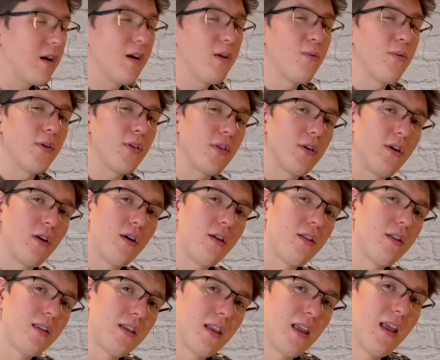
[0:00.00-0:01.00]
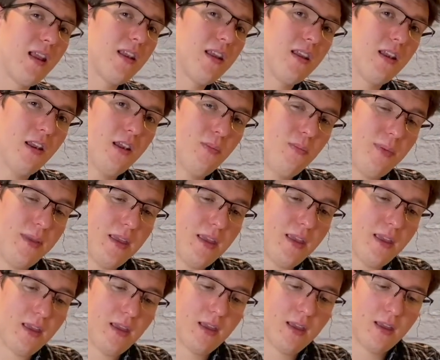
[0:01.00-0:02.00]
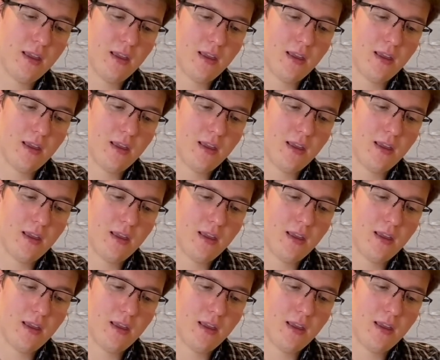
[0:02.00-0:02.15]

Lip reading: was all intended to be